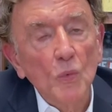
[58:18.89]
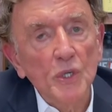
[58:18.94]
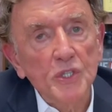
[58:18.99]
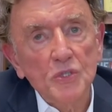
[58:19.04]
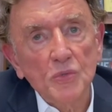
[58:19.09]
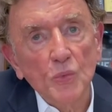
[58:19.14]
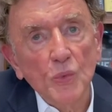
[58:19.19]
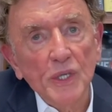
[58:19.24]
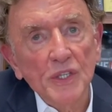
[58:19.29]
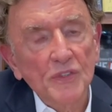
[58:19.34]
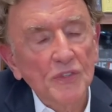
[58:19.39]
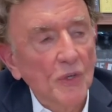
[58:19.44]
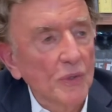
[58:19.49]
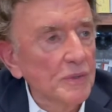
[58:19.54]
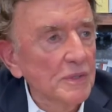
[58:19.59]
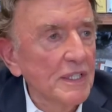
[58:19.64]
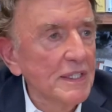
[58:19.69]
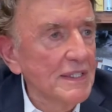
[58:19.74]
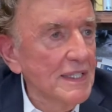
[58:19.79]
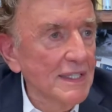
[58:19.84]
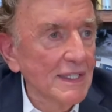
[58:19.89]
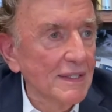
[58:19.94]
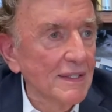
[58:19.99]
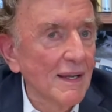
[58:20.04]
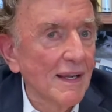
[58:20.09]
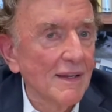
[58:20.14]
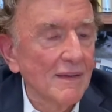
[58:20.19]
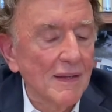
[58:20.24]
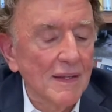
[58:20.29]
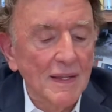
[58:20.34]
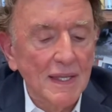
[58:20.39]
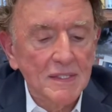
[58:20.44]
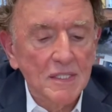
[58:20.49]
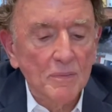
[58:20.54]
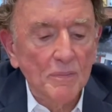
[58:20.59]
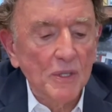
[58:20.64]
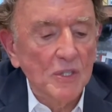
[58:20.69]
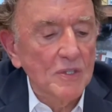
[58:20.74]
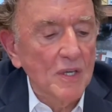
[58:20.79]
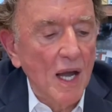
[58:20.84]
which we certainly did, and, and that's
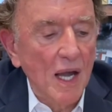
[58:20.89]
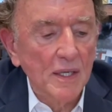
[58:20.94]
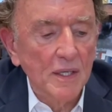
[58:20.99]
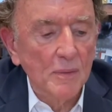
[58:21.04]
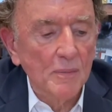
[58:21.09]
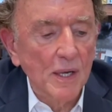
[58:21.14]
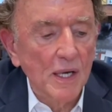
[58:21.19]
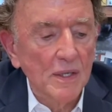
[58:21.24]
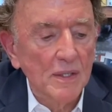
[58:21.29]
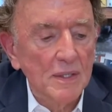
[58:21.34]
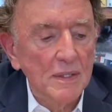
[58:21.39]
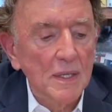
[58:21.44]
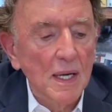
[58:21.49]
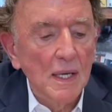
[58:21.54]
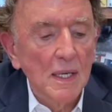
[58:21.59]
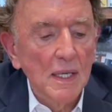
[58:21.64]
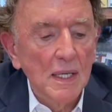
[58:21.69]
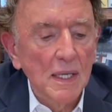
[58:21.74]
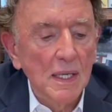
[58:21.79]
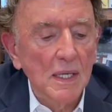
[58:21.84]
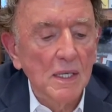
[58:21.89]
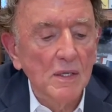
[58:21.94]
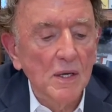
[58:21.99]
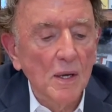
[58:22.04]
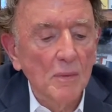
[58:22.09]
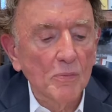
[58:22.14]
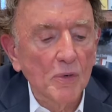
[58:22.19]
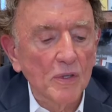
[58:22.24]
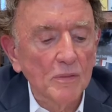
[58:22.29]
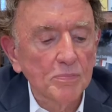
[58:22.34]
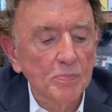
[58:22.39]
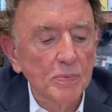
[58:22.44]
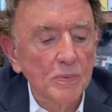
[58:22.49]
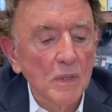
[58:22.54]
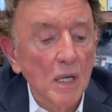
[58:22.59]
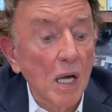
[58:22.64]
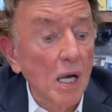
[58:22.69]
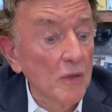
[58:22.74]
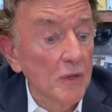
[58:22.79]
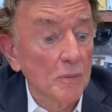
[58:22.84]
been documented in a number of
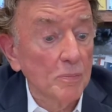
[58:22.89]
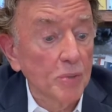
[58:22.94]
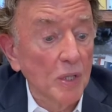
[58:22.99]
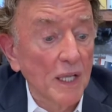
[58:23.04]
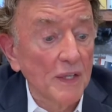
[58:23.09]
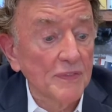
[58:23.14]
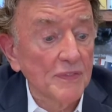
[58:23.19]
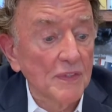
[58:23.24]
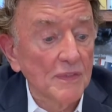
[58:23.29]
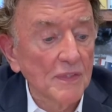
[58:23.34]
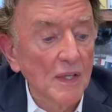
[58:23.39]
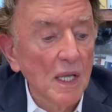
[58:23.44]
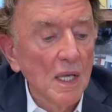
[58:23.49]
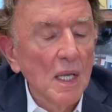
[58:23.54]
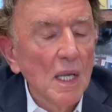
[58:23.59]
other places.